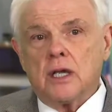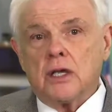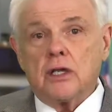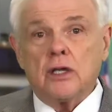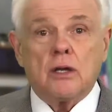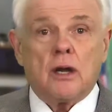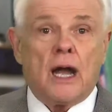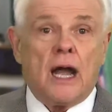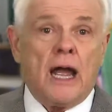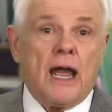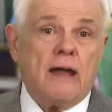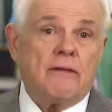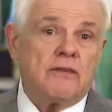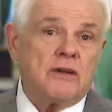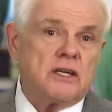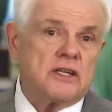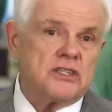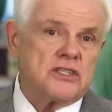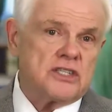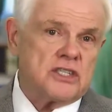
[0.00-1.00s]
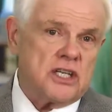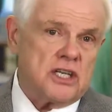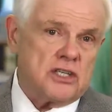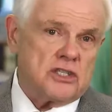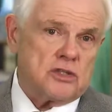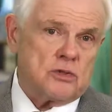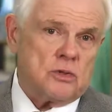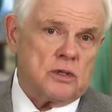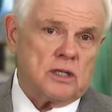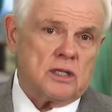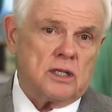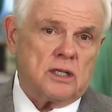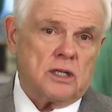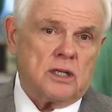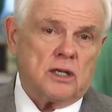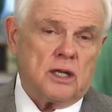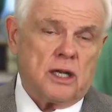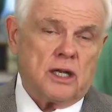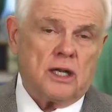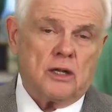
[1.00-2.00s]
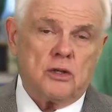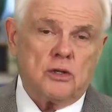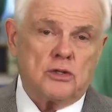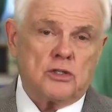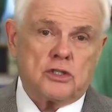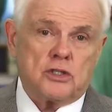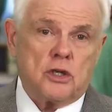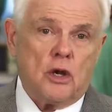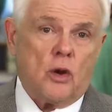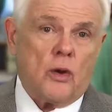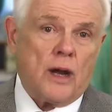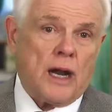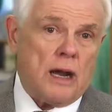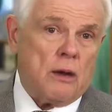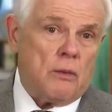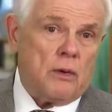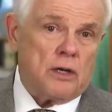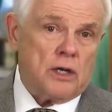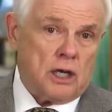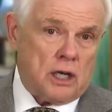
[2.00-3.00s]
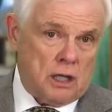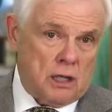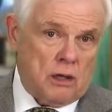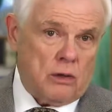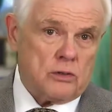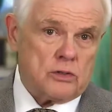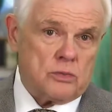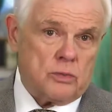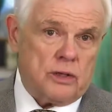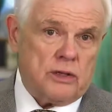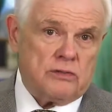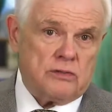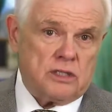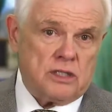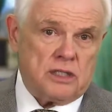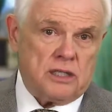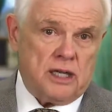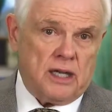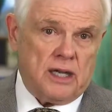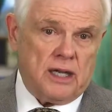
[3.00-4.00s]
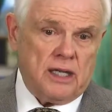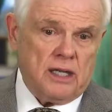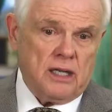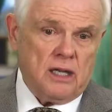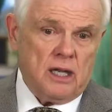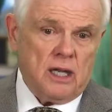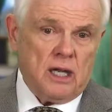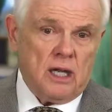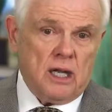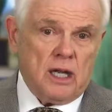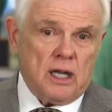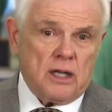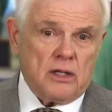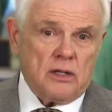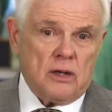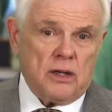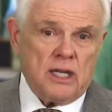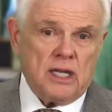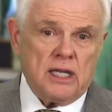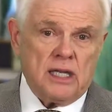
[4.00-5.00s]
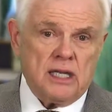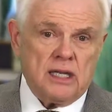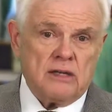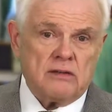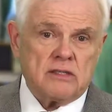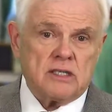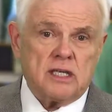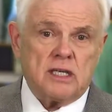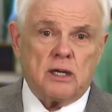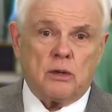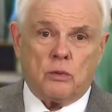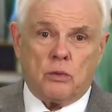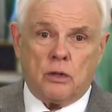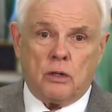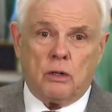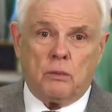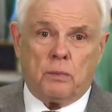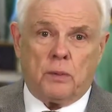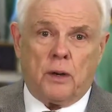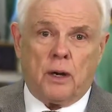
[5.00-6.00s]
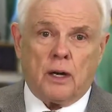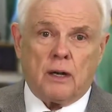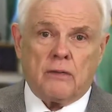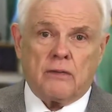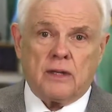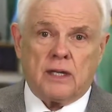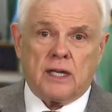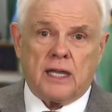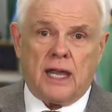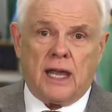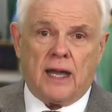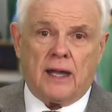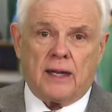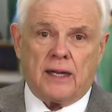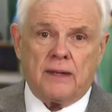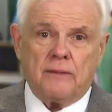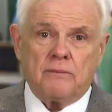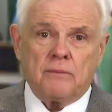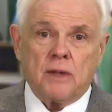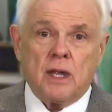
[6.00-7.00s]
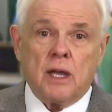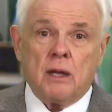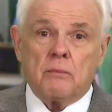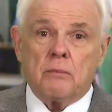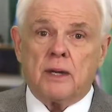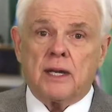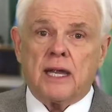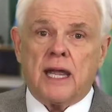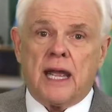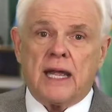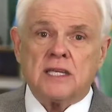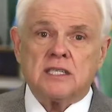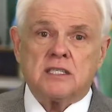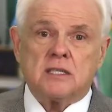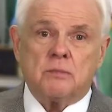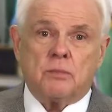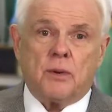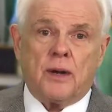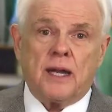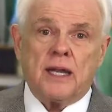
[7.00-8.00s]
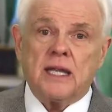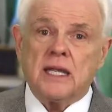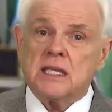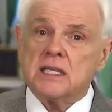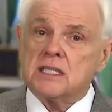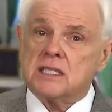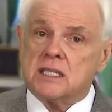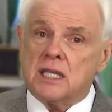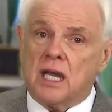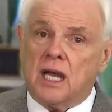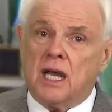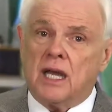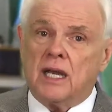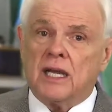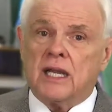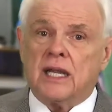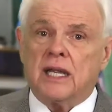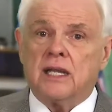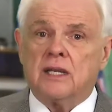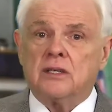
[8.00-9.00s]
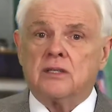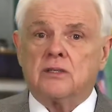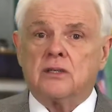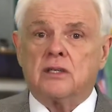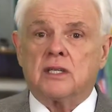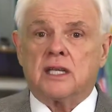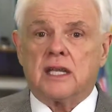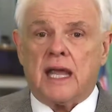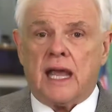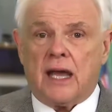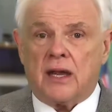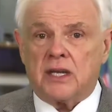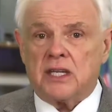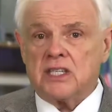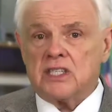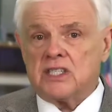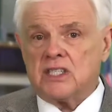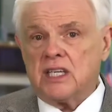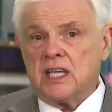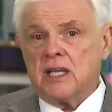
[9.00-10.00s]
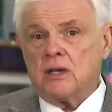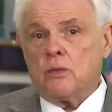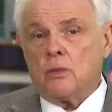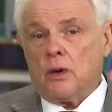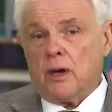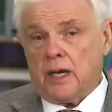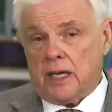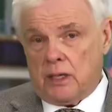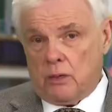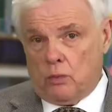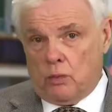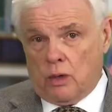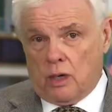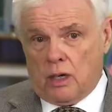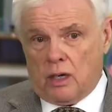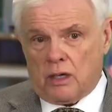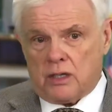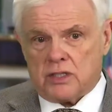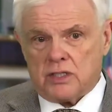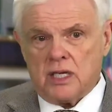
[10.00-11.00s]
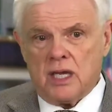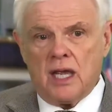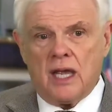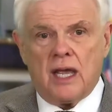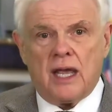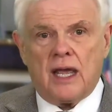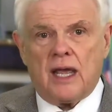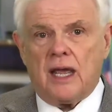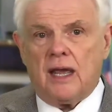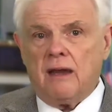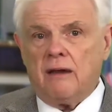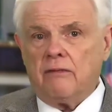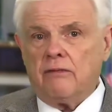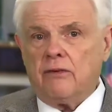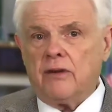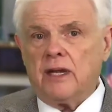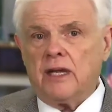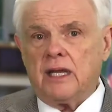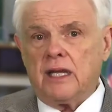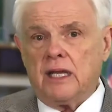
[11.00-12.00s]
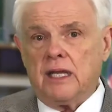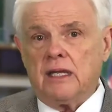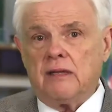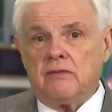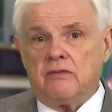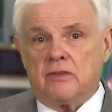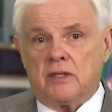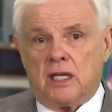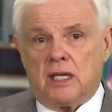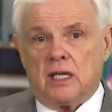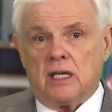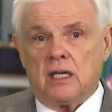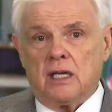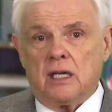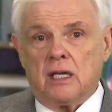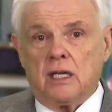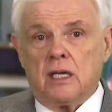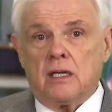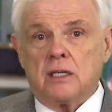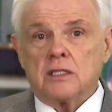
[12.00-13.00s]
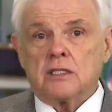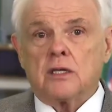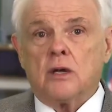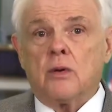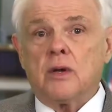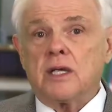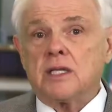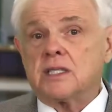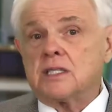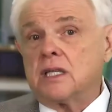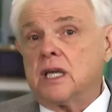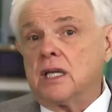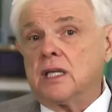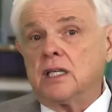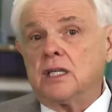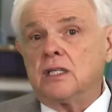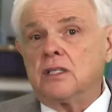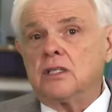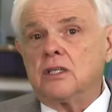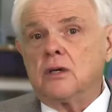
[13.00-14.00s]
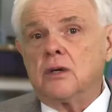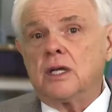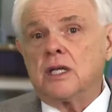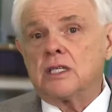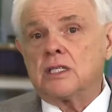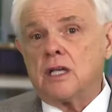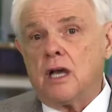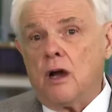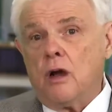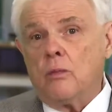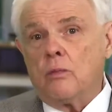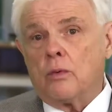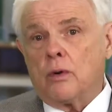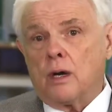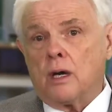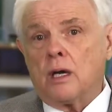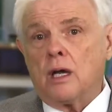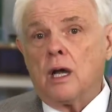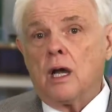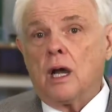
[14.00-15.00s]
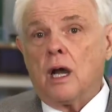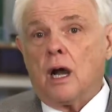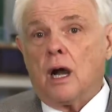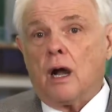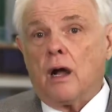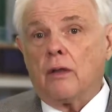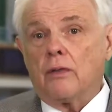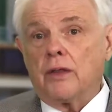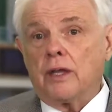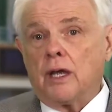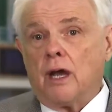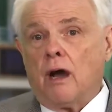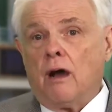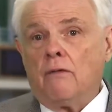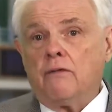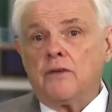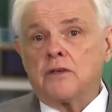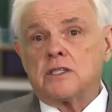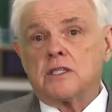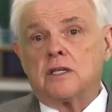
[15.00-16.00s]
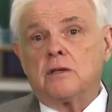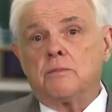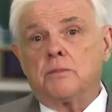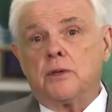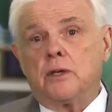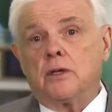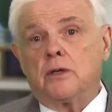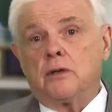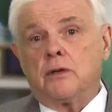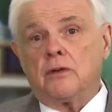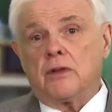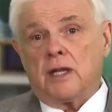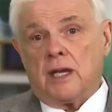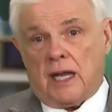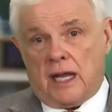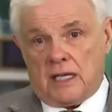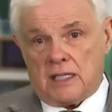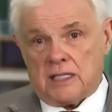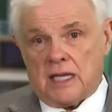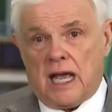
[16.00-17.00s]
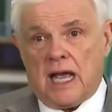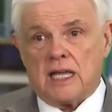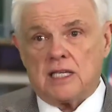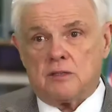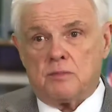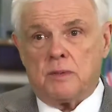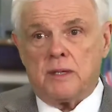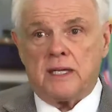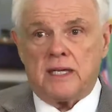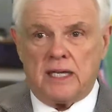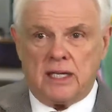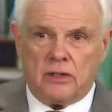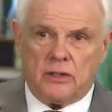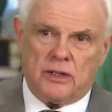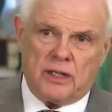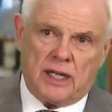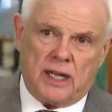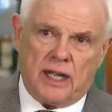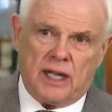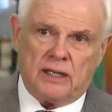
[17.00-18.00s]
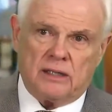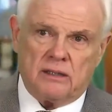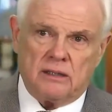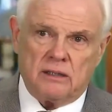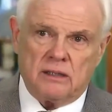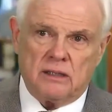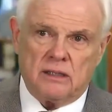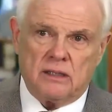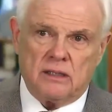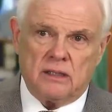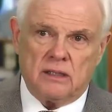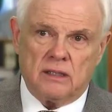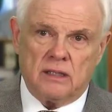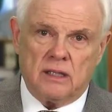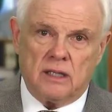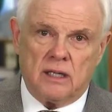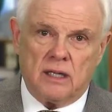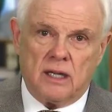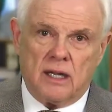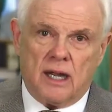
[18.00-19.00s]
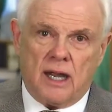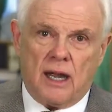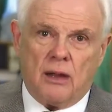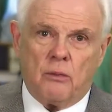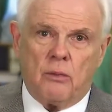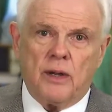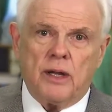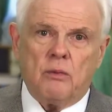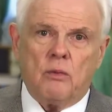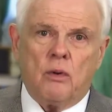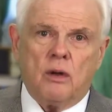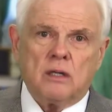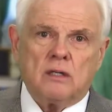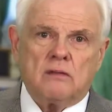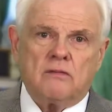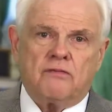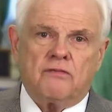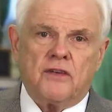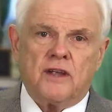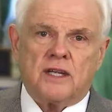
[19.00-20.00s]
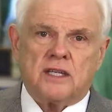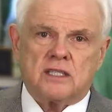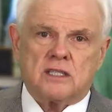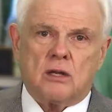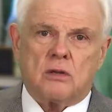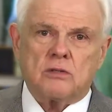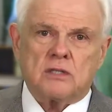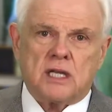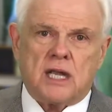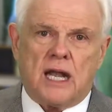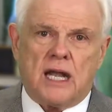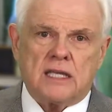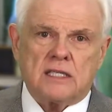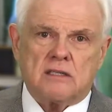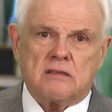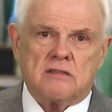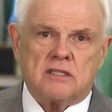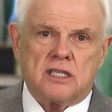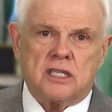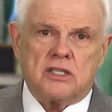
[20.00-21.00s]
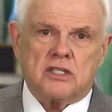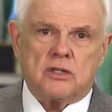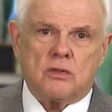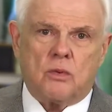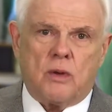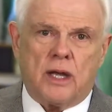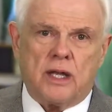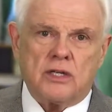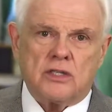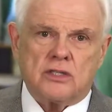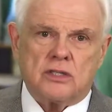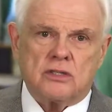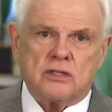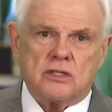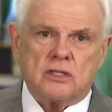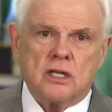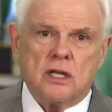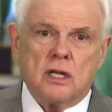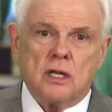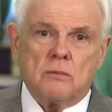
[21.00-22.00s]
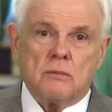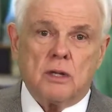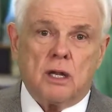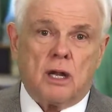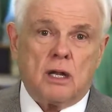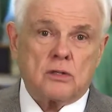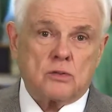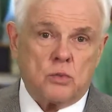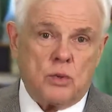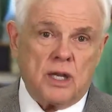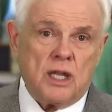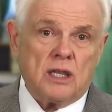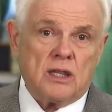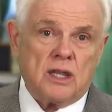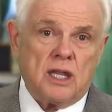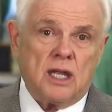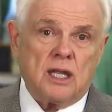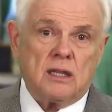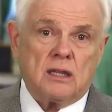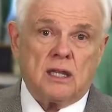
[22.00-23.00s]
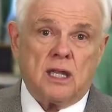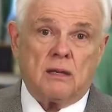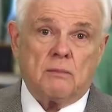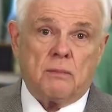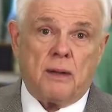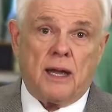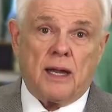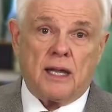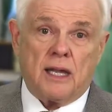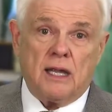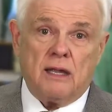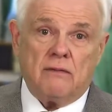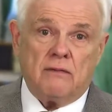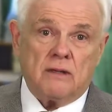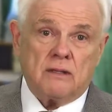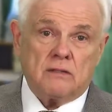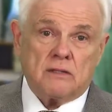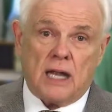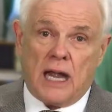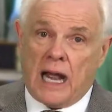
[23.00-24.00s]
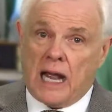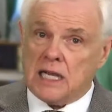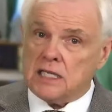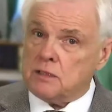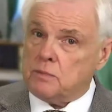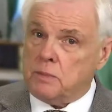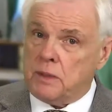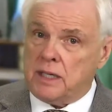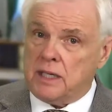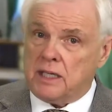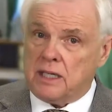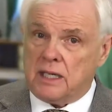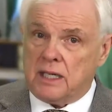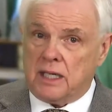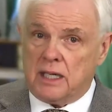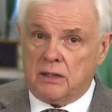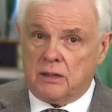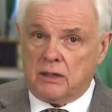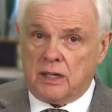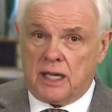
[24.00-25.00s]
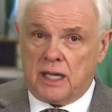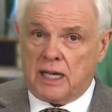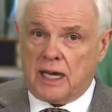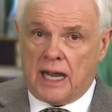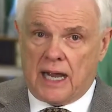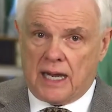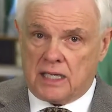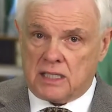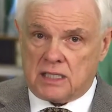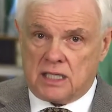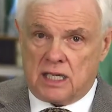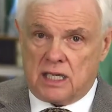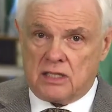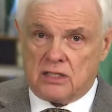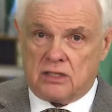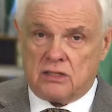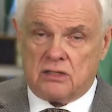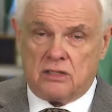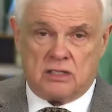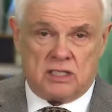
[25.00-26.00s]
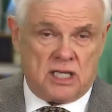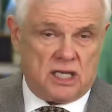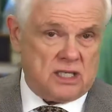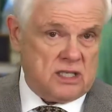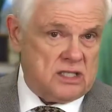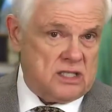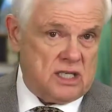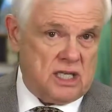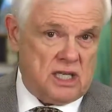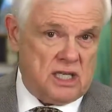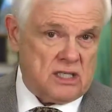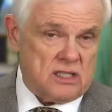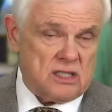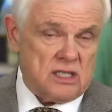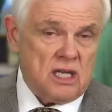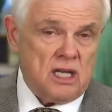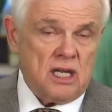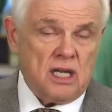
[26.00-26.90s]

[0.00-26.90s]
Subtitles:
You know, I have a constituent whose story I want to close with today. You know, he lives in a rural part of the county, but he has to bring his son into the county seat where he works every evening so his son can do his homework on the office computer that has high-speed internet. And we want to fix those kinds of situations because we think that by giving high-speed internet access to Tennesseans